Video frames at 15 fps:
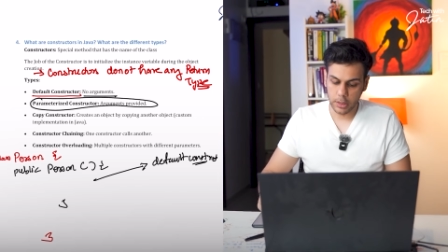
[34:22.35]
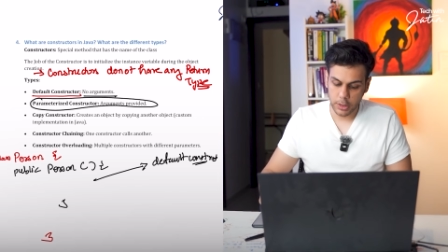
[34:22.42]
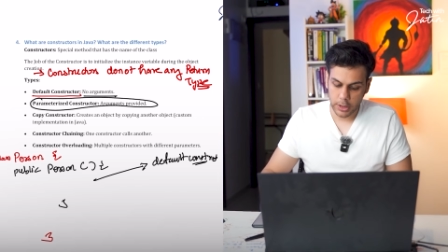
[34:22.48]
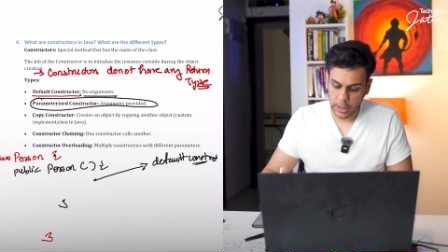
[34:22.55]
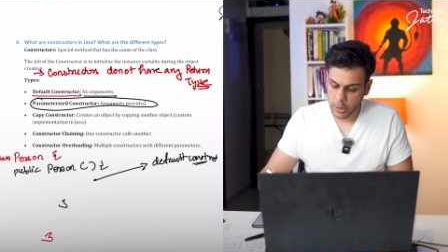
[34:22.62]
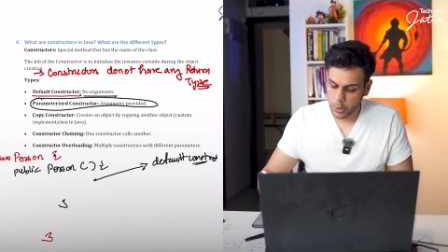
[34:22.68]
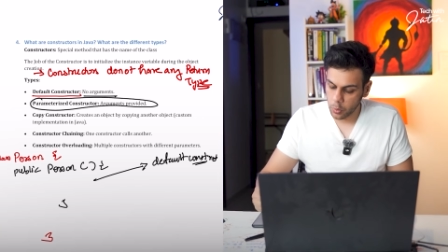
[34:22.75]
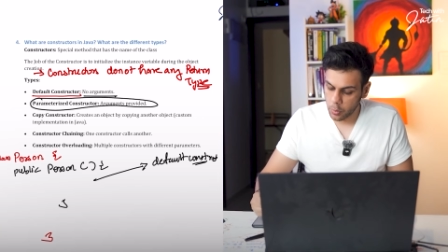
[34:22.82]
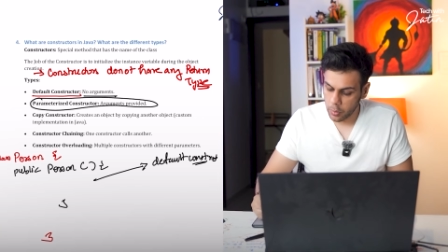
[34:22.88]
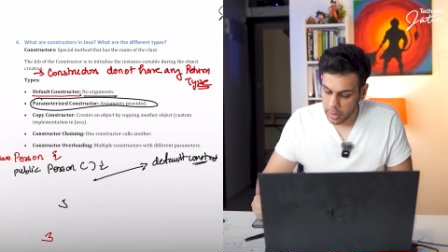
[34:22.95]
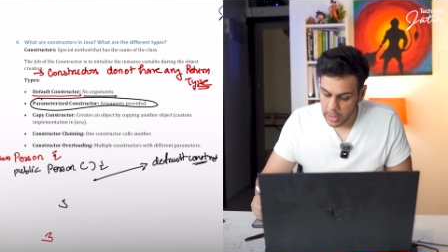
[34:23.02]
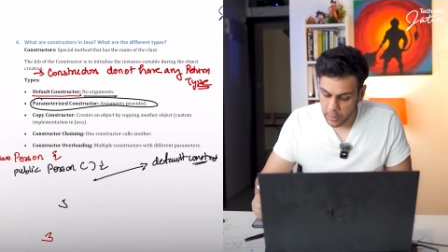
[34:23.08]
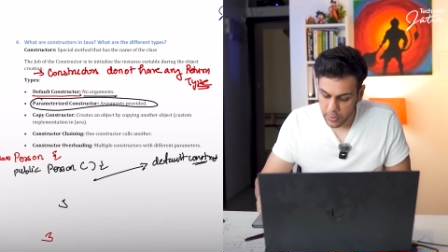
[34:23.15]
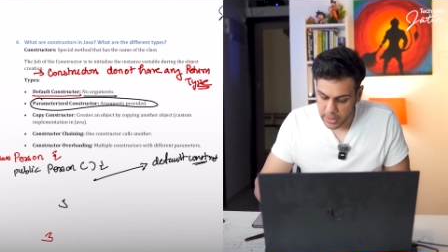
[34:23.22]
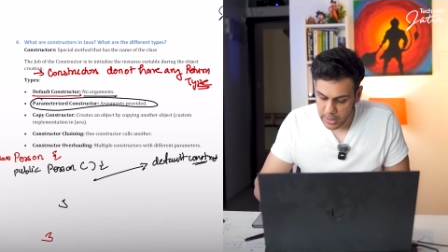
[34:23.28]
Just to
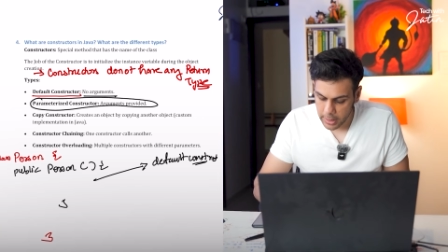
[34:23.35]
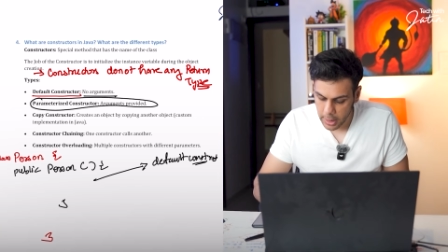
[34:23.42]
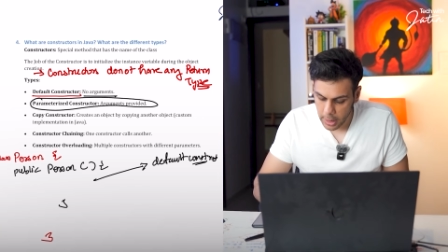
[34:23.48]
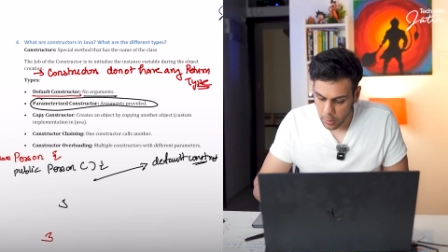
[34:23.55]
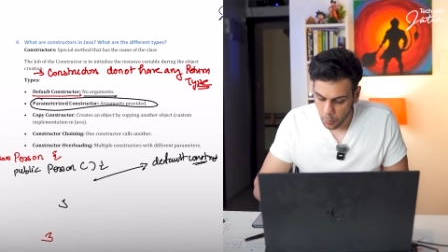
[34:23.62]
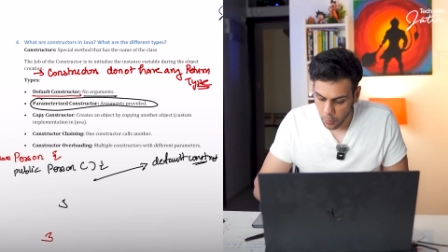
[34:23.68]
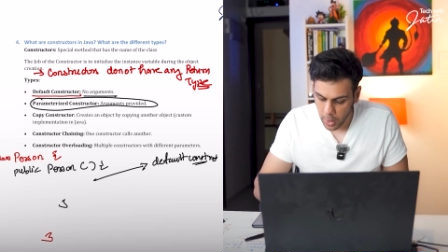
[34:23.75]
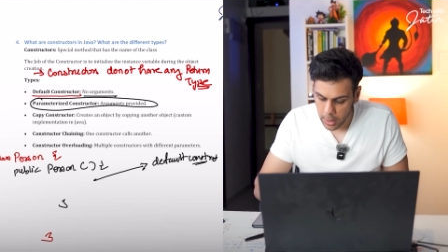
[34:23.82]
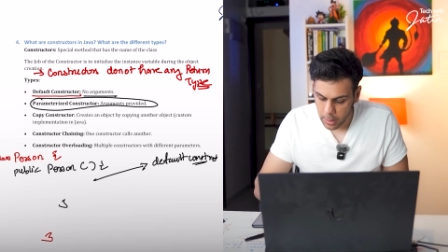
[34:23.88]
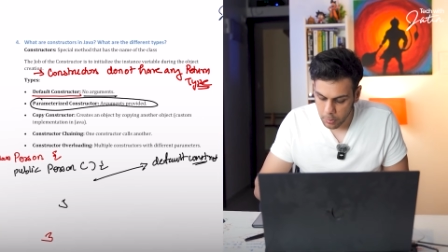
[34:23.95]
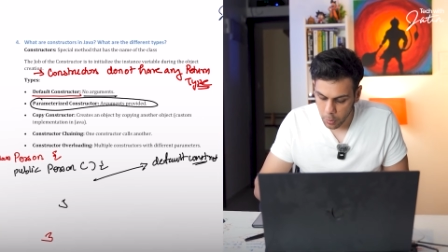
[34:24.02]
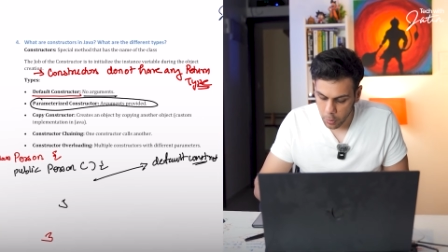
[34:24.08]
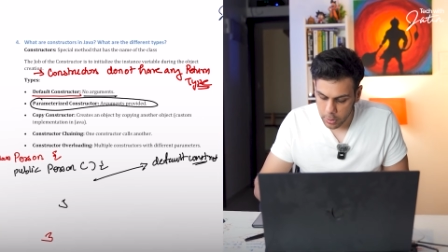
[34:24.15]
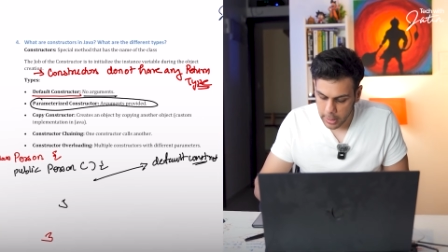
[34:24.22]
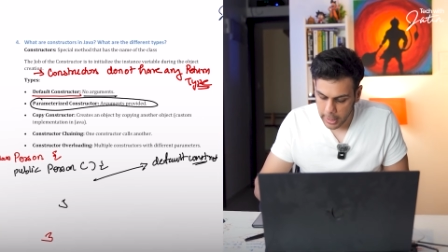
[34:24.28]
revisit it one
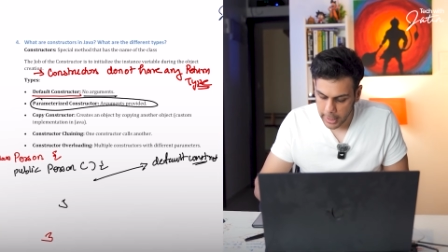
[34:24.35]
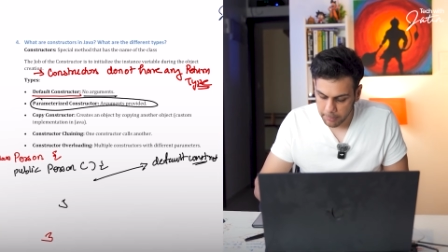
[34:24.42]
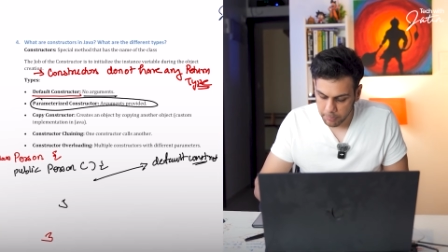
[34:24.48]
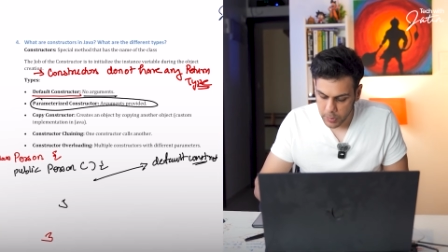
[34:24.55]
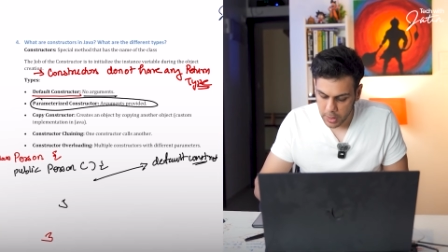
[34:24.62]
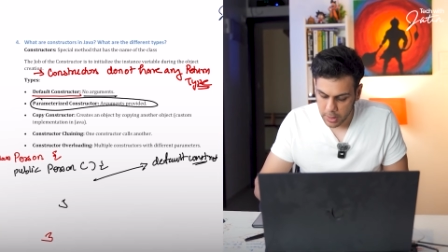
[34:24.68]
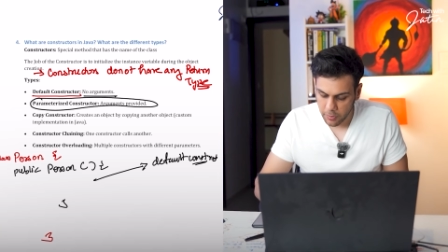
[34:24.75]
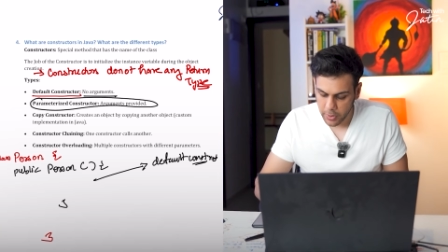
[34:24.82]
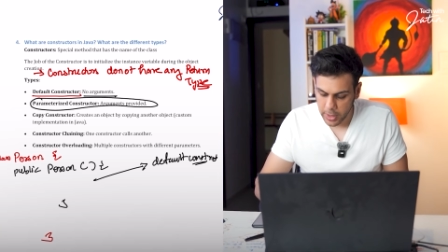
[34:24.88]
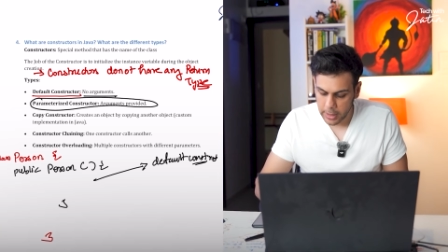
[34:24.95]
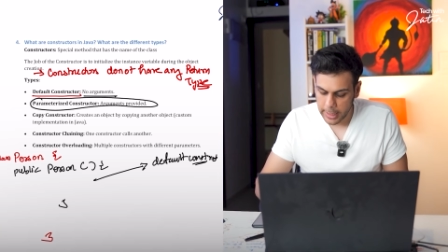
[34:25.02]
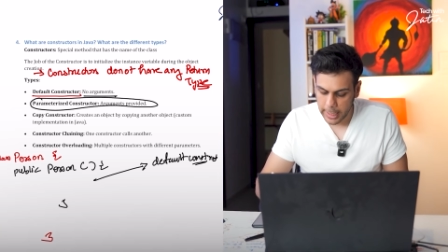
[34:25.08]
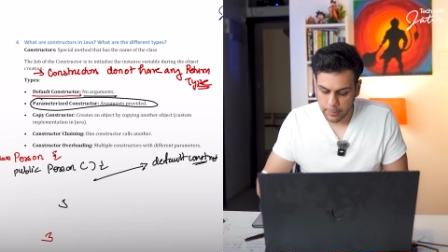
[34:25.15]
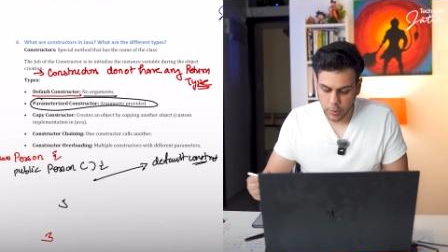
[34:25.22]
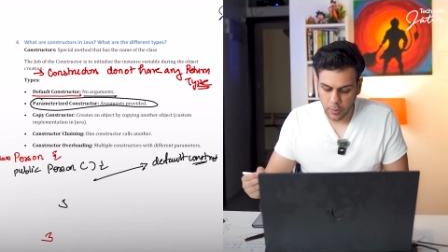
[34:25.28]
more time, the
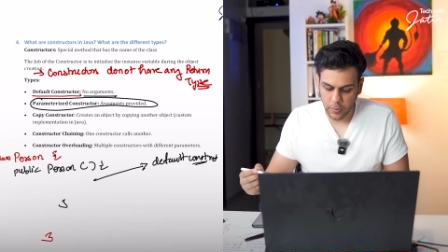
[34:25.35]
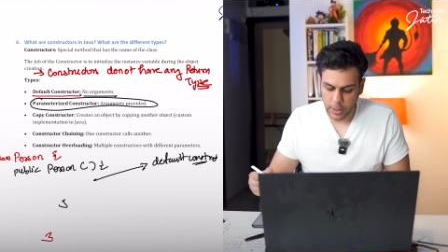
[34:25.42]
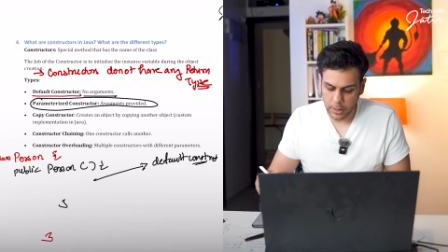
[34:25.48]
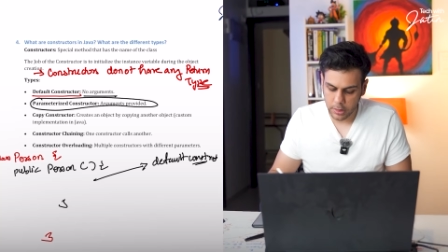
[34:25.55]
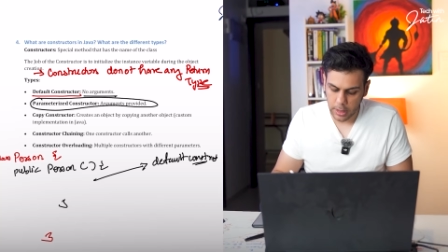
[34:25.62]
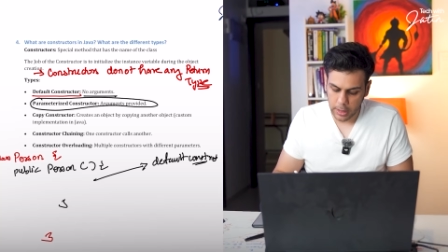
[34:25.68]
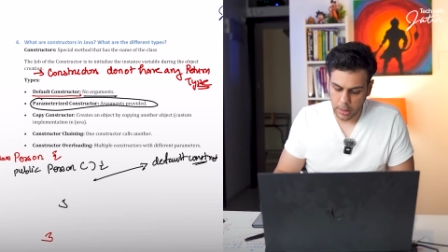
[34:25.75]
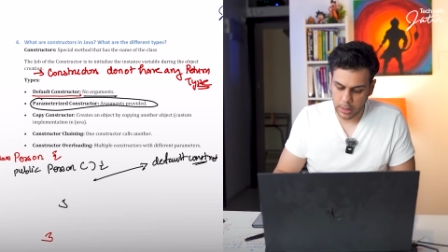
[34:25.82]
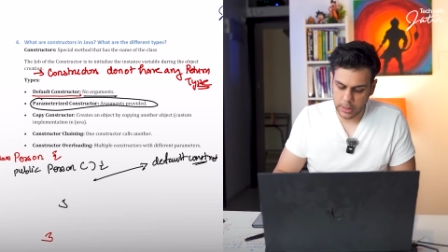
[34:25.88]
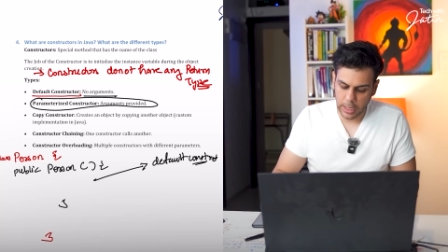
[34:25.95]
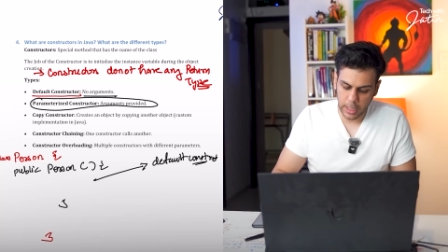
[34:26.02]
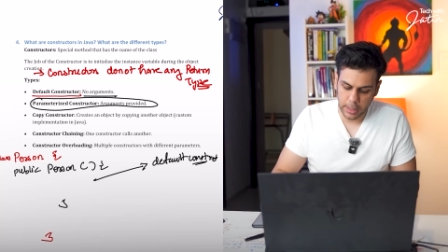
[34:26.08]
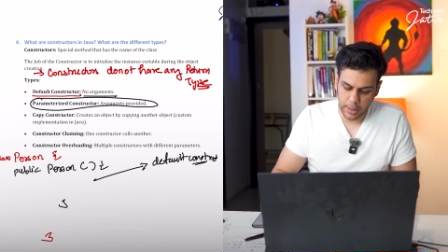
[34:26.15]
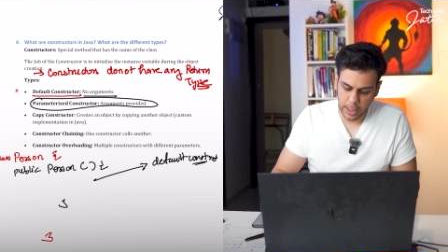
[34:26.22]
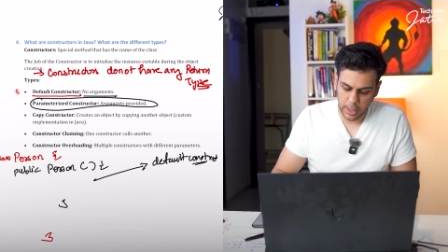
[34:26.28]
different types of constructors
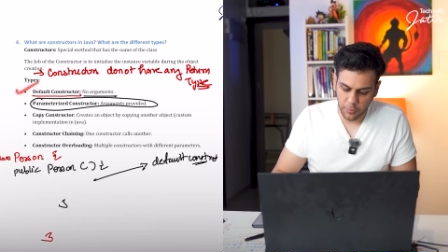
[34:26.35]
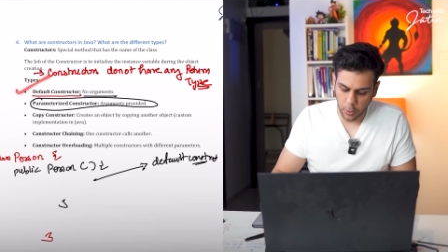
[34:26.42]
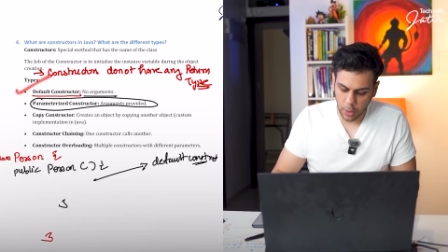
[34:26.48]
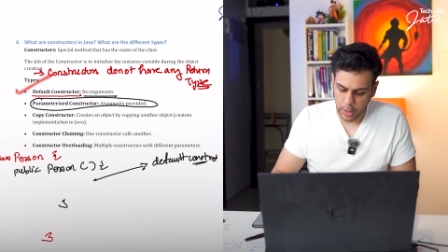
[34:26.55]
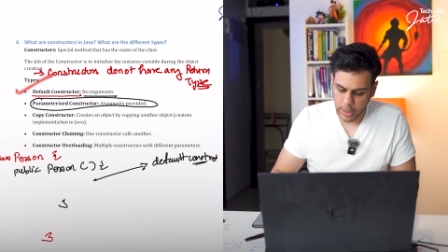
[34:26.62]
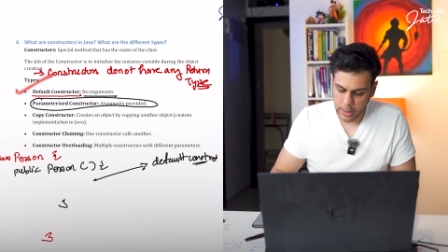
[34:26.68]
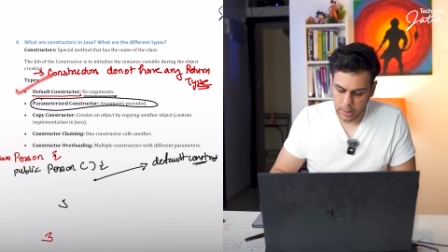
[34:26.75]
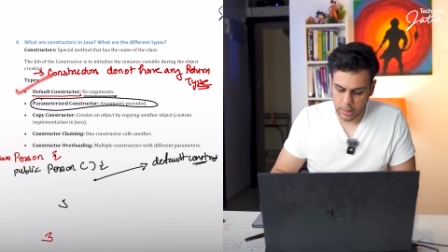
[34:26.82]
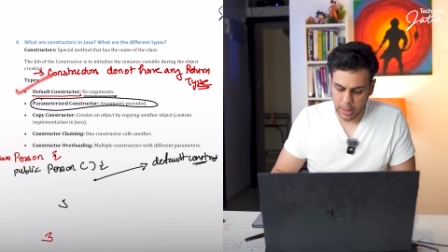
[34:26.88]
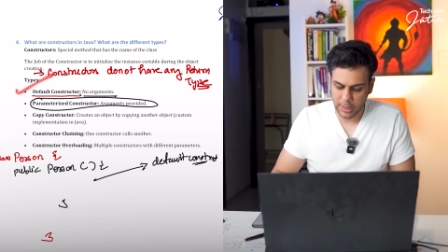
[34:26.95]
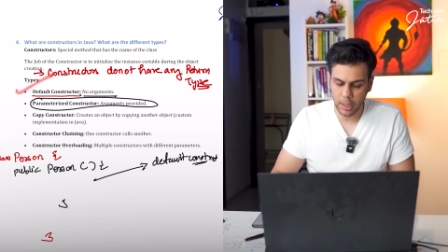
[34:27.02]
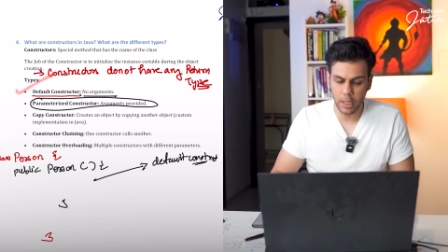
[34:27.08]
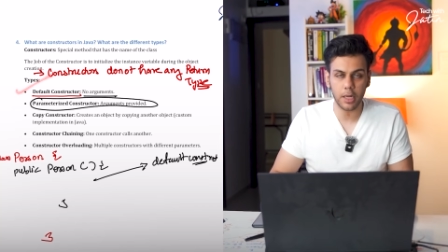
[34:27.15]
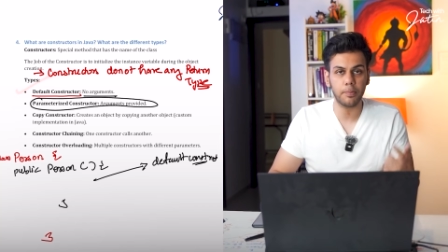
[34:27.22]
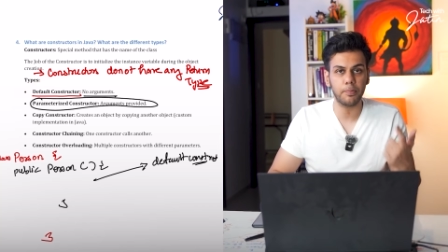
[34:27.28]
are default
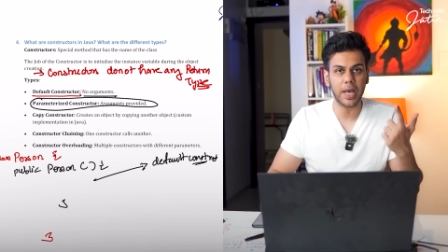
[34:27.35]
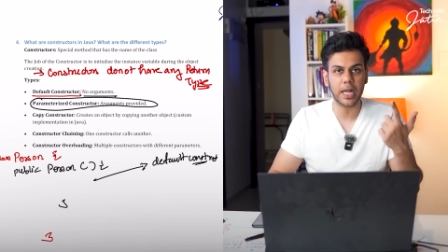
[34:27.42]
constructor,